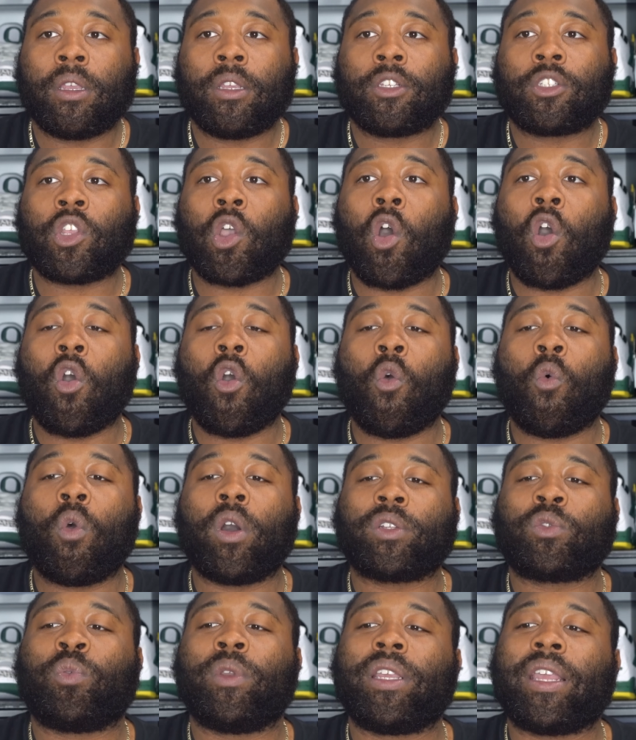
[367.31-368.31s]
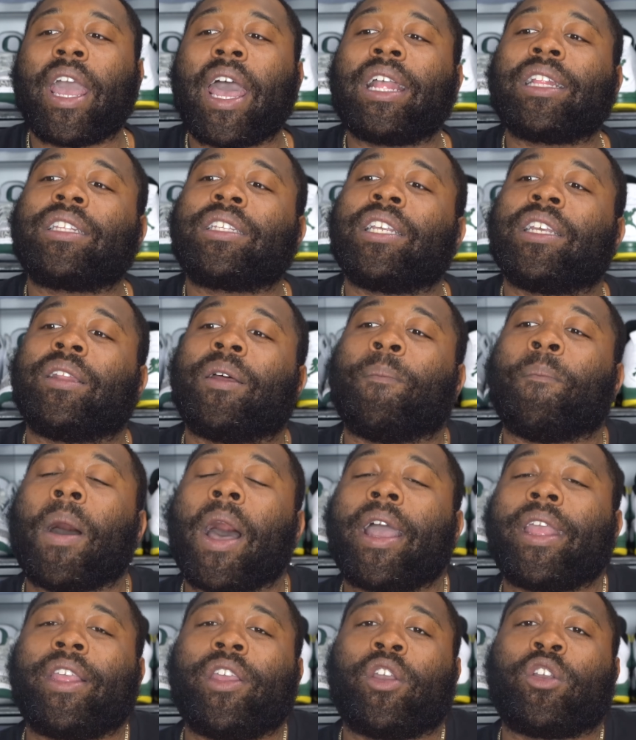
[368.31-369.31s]
So once we got to the
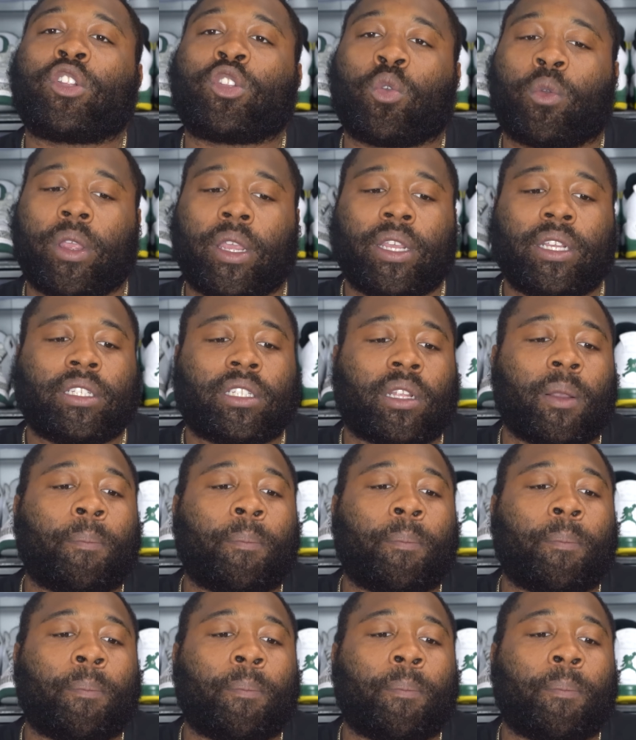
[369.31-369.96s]
My Year 3s,